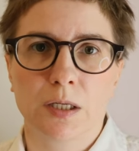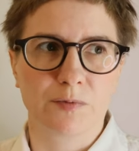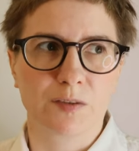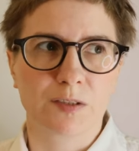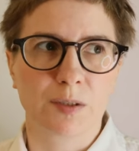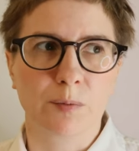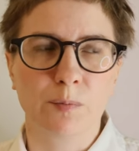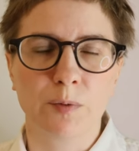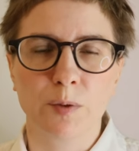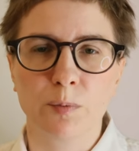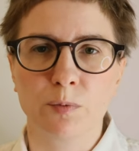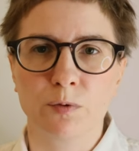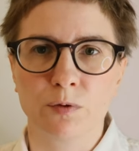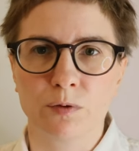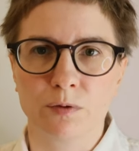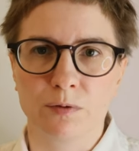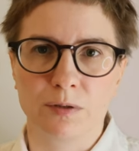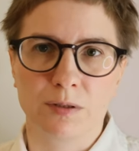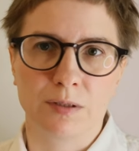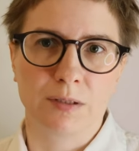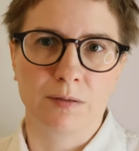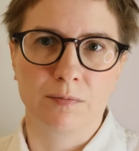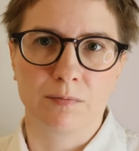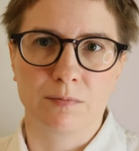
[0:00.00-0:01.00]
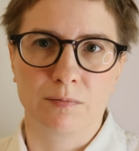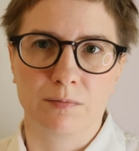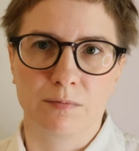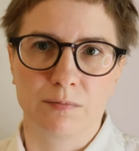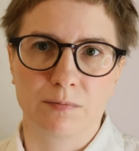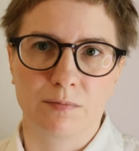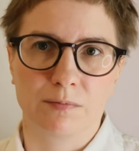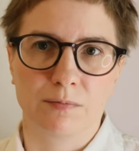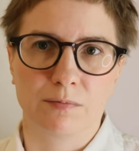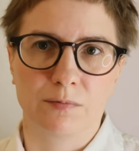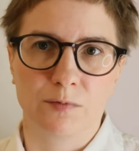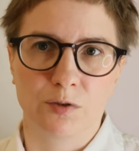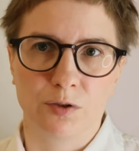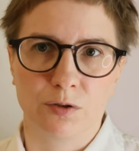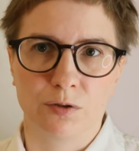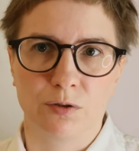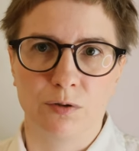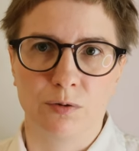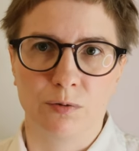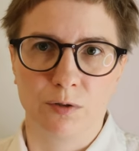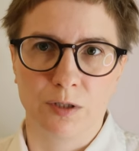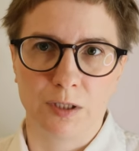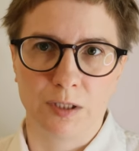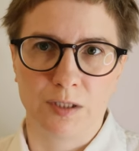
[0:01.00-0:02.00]
Some people
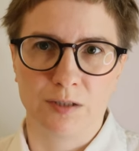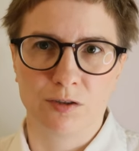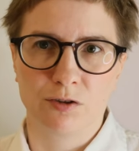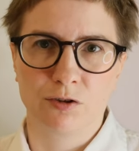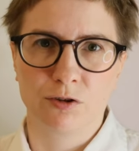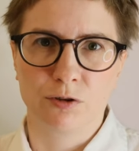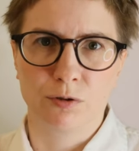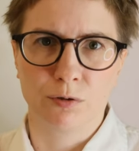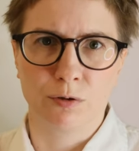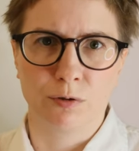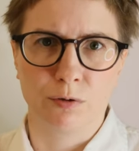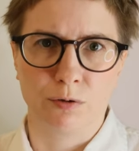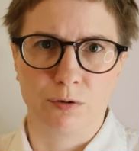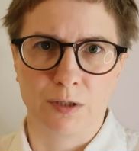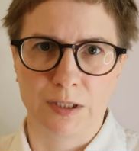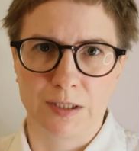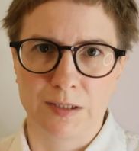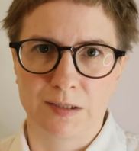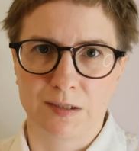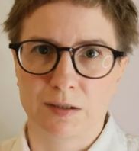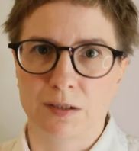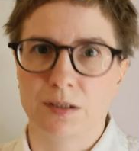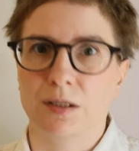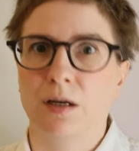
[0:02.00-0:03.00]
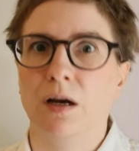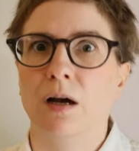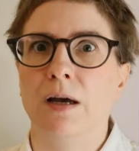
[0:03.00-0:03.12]
do these to-do lists.